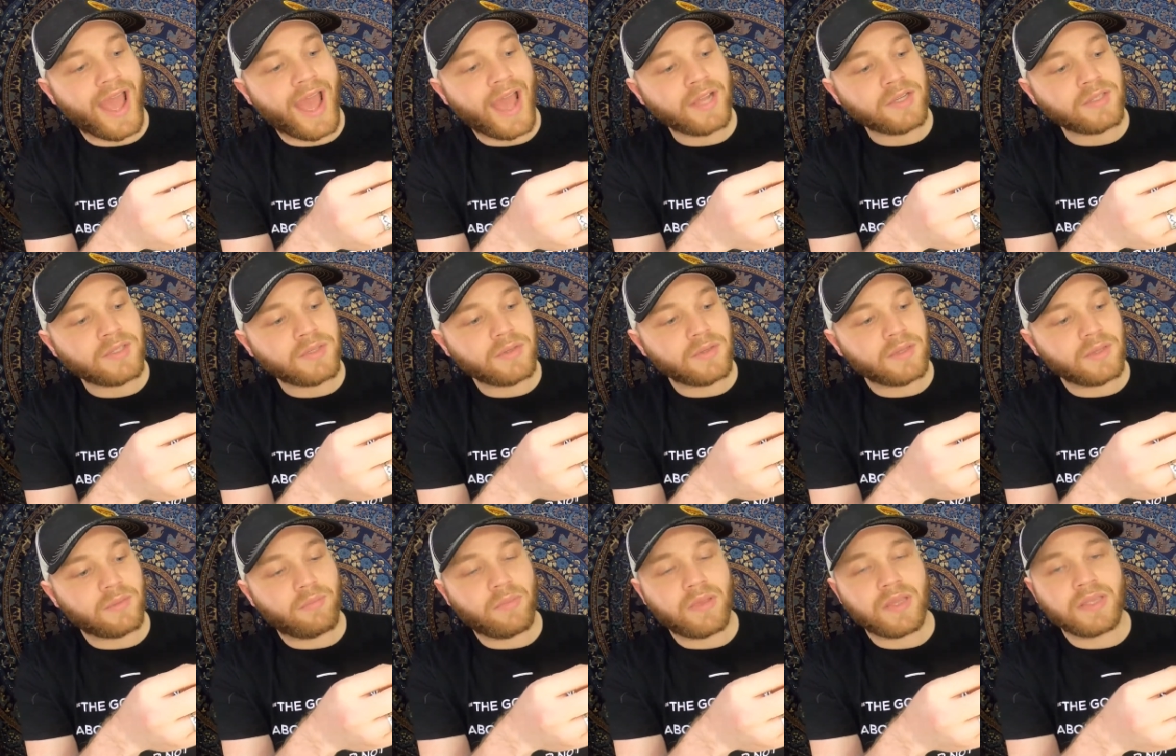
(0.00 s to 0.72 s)

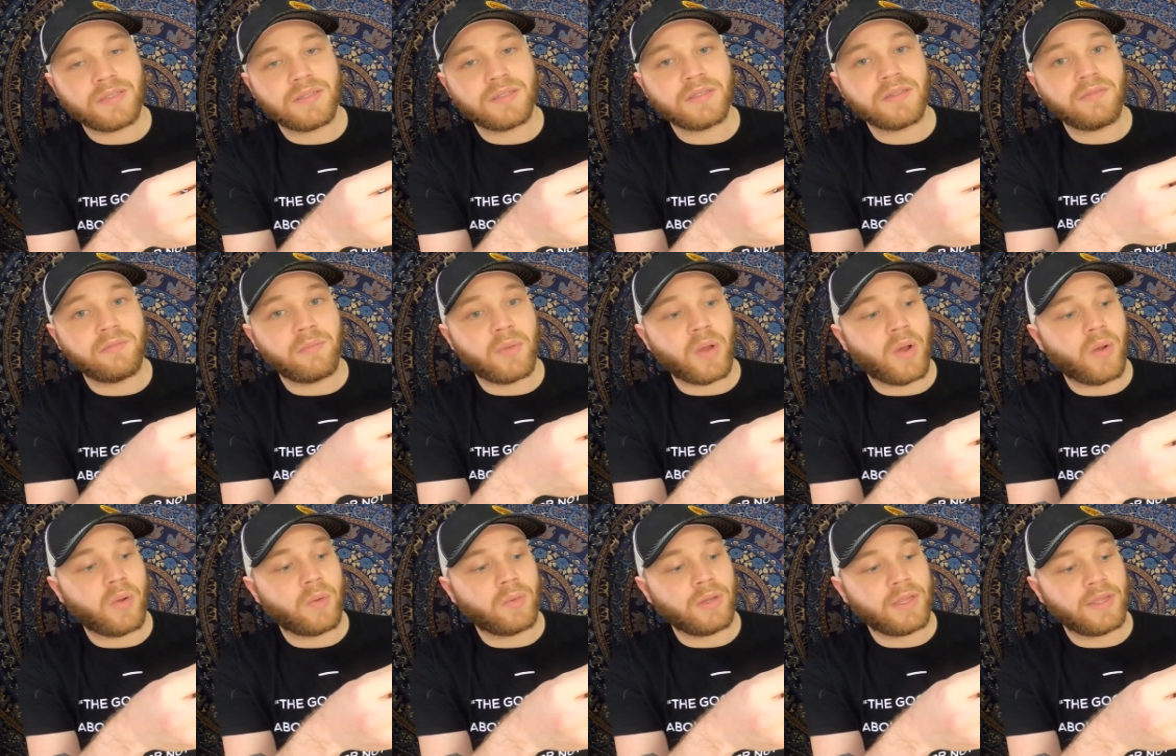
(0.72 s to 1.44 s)
actually pieces of
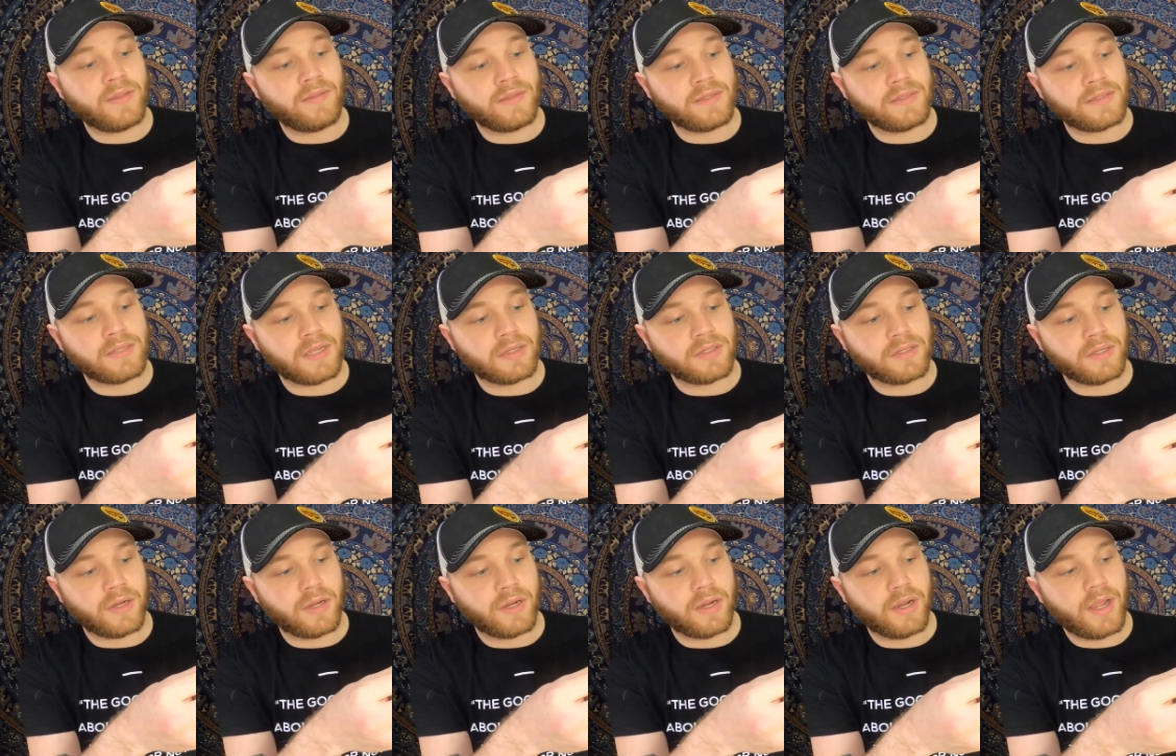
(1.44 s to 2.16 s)
bone in the
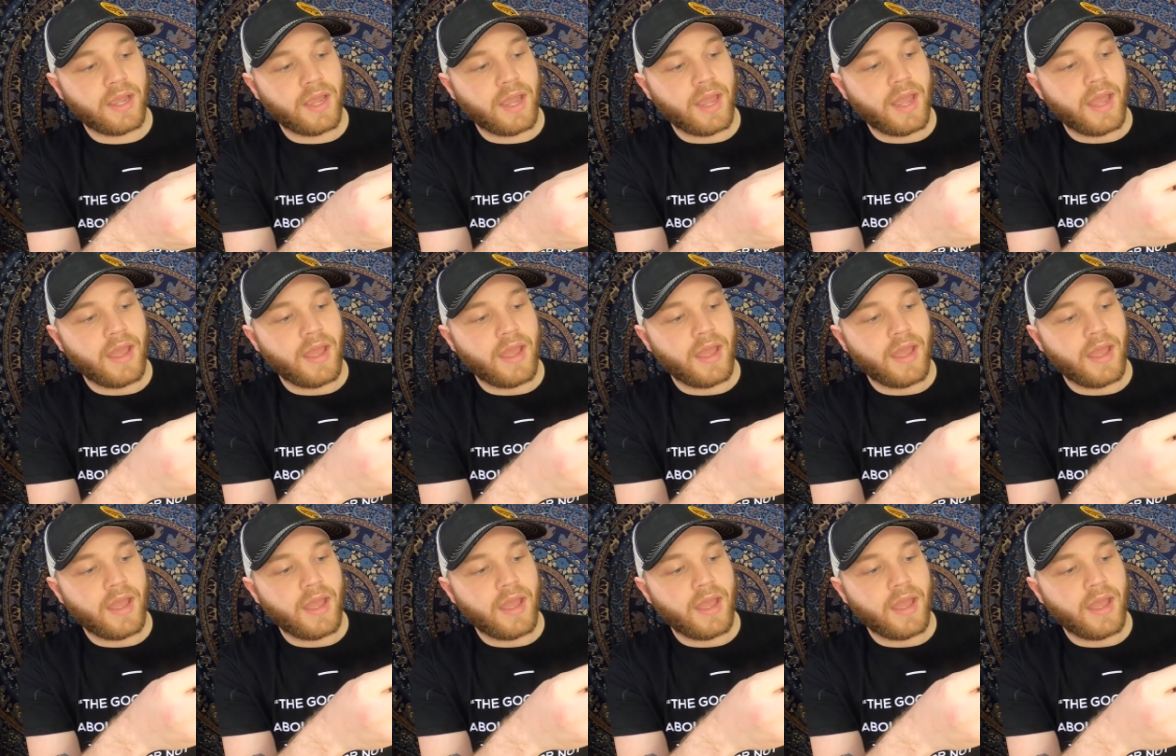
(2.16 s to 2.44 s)
center